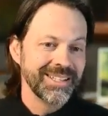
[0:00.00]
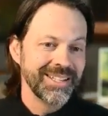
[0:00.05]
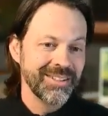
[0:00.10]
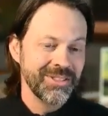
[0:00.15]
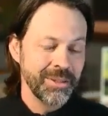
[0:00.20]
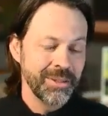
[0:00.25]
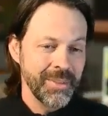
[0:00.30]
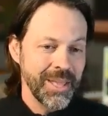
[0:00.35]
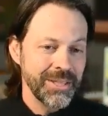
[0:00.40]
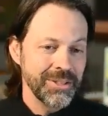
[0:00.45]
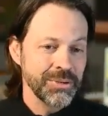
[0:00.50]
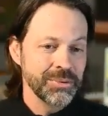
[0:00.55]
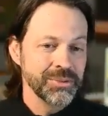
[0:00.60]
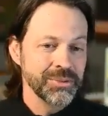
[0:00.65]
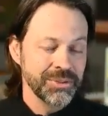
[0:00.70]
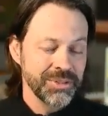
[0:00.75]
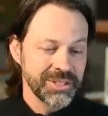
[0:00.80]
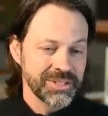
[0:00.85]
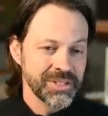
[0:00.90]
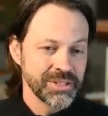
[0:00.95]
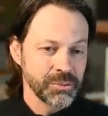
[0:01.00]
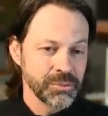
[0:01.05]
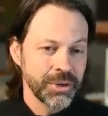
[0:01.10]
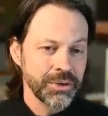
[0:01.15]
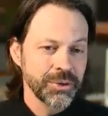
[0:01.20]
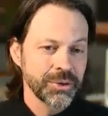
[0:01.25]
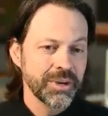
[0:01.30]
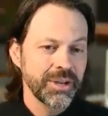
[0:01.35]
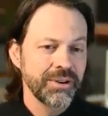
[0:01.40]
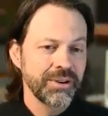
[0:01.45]
in the menu, so this is where
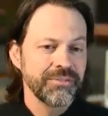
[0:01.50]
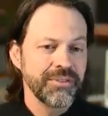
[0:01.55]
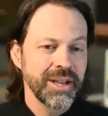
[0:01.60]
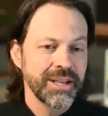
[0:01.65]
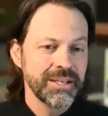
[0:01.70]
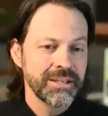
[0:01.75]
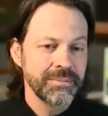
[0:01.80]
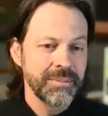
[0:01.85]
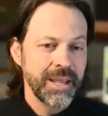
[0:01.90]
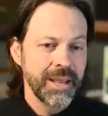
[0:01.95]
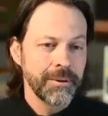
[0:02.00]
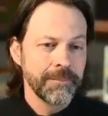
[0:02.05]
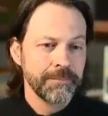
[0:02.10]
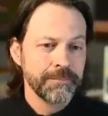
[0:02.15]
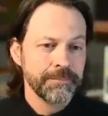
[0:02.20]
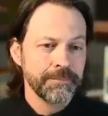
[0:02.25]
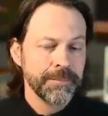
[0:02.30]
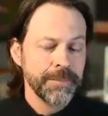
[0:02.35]
you're gonna find them now.